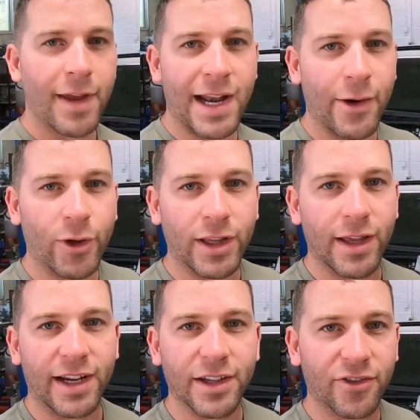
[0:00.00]
And I really
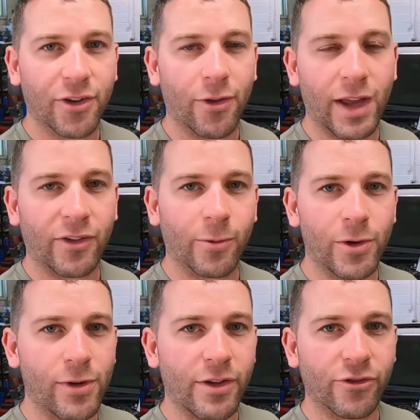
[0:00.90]
like it, so that's
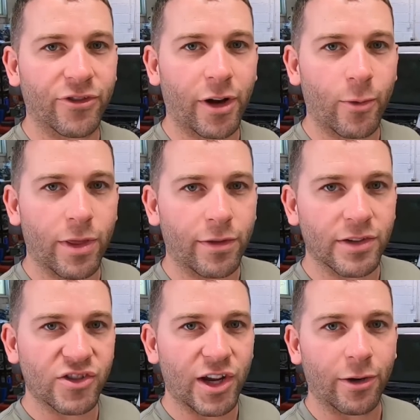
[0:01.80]
what you guys are stuck with on
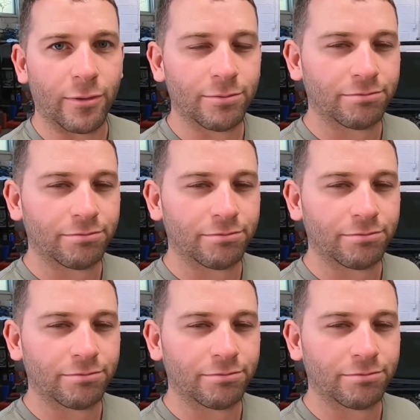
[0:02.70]
this channel.